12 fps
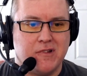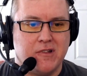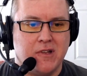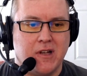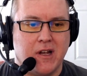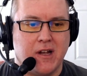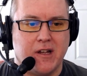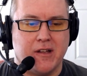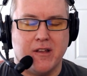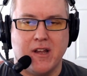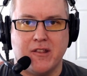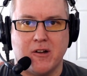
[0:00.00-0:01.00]
uh,
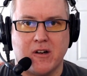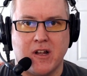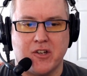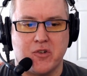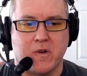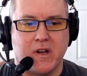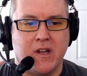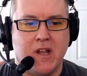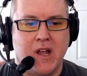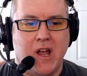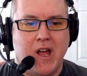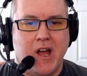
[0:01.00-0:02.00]
in their country.
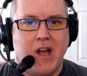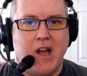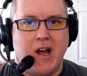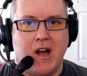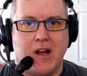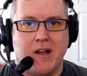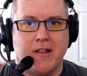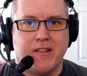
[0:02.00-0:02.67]
Uh,